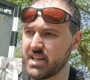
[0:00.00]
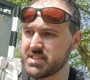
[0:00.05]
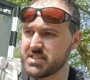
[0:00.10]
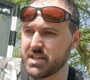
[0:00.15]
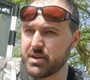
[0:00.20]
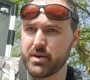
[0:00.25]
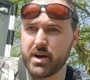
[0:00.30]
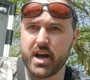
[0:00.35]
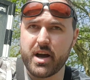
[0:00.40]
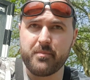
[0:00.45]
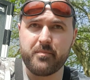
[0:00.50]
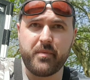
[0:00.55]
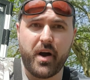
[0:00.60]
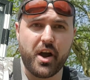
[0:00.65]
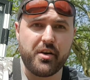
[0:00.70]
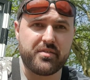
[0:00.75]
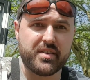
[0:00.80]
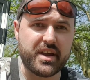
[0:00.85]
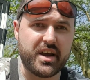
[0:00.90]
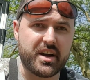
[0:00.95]
so
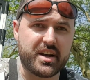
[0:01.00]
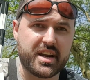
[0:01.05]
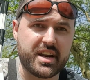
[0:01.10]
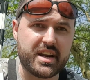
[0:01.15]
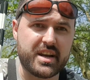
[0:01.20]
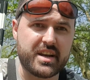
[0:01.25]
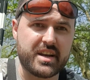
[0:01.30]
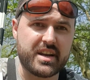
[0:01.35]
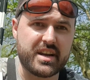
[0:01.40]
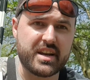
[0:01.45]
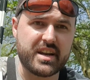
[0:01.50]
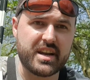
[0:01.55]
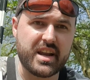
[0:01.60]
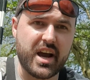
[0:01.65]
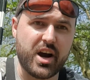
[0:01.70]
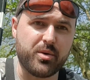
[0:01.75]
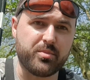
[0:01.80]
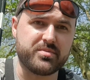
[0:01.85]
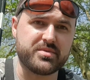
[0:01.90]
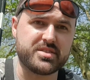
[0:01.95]
hopefully I can
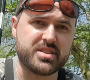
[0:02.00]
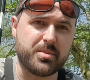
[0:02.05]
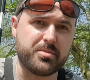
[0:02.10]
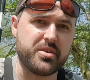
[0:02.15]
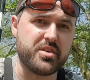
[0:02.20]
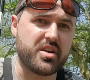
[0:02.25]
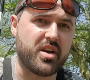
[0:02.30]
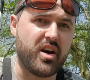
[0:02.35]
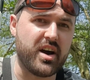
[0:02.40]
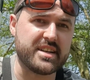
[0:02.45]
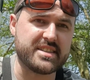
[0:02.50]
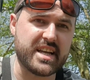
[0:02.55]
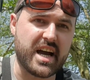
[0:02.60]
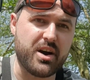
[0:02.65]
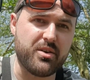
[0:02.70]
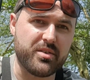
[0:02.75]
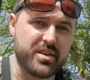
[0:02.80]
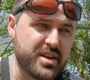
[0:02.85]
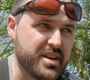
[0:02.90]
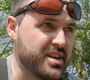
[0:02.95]
help some of you guys
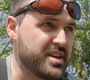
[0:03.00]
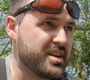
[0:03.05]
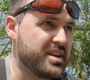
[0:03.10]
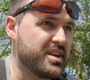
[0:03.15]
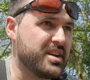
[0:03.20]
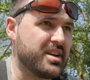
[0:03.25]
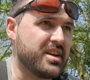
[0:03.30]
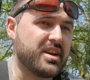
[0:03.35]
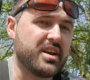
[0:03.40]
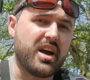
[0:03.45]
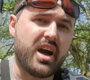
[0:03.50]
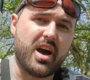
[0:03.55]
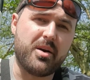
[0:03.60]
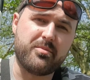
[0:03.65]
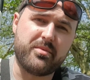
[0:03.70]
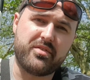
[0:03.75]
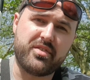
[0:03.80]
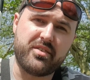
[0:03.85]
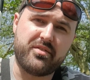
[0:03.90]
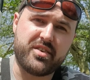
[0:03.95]
out
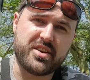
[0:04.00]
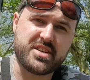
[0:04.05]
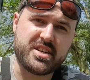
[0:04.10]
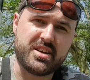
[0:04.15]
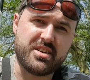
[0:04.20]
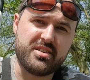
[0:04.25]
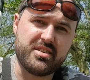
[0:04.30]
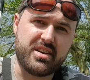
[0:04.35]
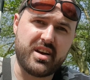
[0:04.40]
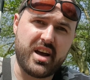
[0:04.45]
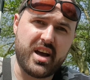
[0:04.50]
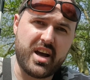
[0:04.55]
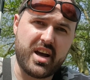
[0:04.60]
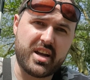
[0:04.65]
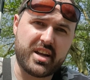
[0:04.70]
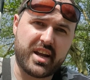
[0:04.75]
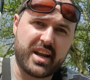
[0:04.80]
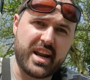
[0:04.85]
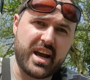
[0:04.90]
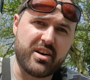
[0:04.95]
if you're fishing
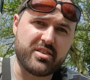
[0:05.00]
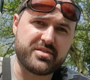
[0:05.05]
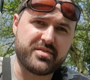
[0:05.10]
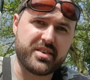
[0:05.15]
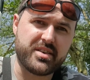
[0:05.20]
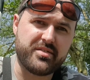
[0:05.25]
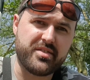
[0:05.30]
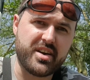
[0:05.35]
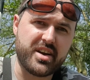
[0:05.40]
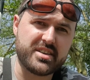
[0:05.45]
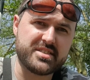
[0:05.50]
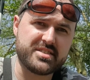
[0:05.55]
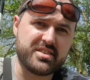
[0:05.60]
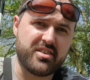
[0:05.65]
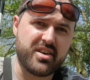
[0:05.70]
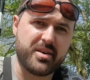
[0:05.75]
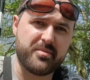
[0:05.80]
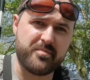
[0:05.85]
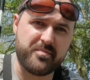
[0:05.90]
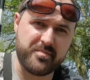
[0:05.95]
canals for the first
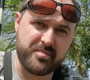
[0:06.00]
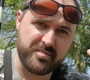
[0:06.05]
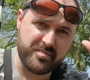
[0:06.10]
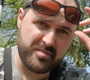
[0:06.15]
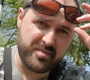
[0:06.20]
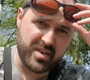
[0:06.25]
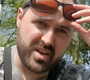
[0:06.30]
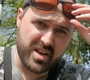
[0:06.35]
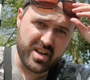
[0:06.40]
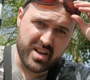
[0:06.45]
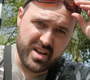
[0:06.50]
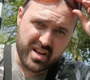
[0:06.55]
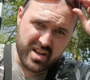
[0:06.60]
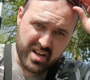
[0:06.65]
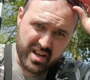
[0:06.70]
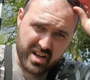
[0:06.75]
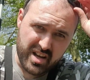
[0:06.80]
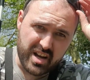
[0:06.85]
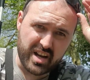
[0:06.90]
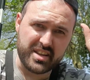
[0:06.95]
time.
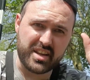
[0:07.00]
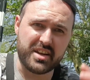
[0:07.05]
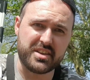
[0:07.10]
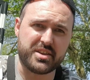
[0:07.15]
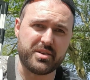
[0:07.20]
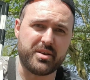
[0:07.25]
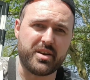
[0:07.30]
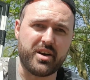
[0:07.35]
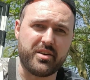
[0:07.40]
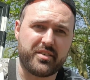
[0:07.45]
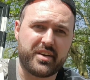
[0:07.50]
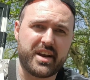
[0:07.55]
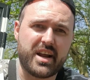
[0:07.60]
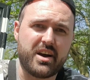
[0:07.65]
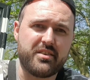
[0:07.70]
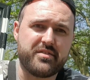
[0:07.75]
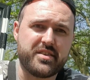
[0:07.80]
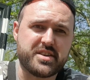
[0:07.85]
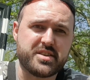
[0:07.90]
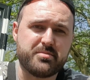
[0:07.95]
I don't do a lot of
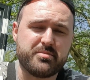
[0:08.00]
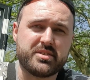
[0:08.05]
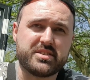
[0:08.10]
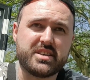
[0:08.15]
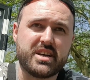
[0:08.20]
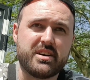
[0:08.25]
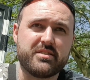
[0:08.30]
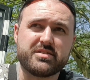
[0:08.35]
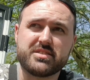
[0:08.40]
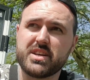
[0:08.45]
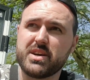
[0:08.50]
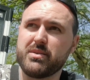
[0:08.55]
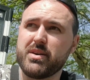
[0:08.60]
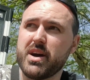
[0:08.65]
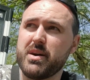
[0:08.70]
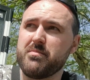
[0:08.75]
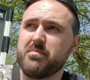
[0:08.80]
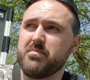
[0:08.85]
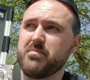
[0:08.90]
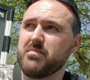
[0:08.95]
canal fishing myself,
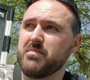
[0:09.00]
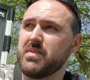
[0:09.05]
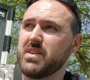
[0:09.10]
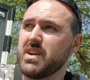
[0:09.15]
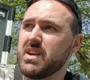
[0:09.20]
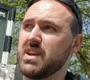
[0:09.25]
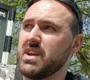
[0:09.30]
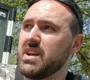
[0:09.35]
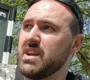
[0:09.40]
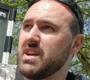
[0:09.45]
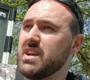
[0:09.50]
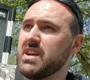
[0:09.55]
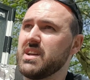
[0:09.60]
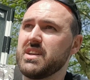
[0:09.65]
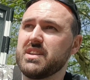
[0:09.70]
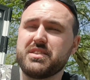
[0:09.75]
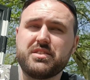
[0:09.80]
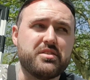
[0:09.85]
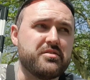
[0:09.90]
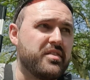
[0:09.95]
so
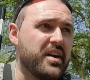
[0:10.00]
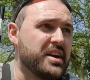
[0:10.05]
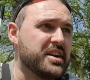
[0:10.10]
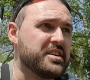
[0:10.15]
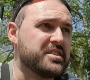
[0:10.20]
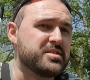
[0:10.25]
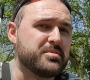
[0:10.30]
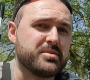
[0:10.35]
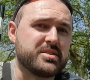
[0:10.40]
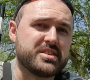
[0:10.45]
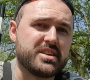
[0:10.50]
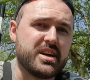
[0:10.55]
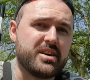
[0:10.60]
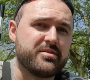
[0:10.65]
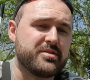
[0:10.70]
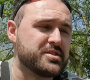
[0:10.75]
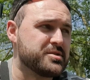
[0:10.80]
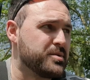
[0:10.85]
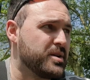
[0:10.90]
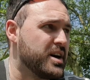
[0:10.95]
new venue to
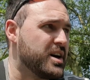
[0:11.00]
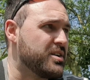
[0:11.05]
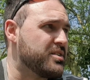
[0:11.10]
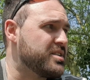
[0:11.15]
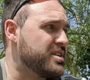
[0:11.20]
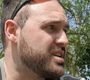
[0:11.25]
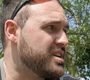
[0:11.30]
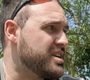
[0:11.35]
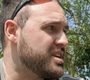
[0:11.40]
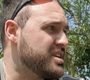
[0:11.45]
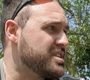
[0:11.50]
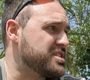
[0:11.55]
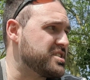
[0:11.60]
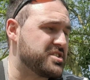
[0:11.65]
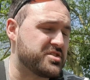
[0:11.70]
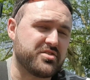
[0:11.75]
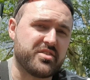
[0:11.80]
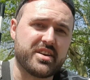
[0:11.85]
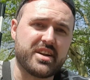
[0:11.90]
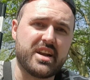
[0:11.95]
myself as well,
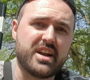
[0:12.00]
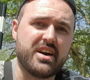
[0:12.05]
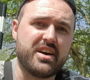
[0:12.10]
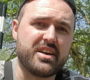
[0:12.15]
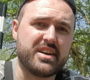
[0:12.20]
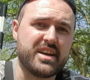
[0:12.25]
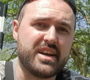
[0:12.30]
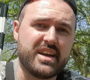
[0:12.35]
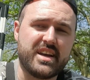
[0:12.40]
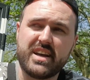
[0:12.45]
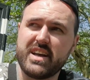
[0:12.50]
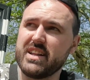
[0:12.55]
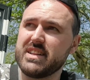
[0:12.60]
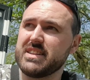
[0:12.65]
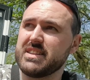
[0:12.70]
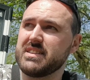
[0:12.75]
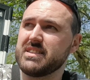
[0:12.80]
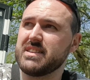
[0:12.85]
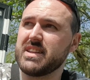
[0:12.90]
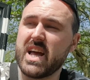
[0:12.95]
just trying to learn it
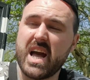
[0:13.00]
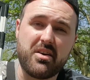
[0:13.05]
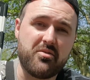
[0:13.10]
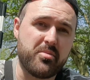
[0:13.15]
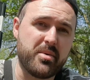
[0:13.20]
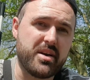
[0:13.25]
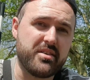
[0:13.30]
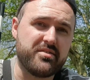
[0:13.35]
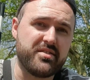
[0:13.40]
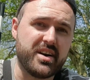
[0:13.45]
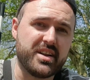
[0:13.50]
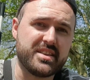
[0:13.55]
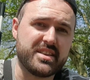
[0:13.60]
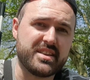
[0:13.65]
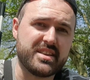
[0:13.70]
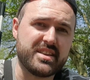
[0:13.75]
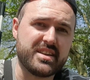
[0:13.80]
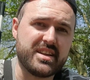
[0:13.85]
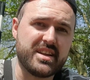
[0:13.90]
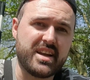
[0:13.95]
and have a bit of fun.
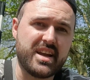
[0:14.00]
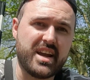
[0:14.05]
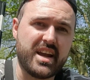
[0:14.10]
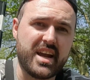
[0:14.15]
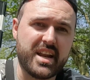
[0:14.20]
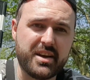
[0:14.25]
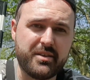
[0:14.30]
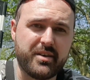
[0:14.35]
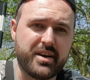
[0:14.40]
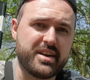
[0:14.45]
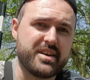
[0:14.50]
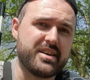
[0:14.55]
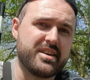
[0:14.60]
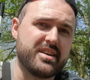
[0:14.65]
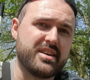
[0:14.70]
Anyway,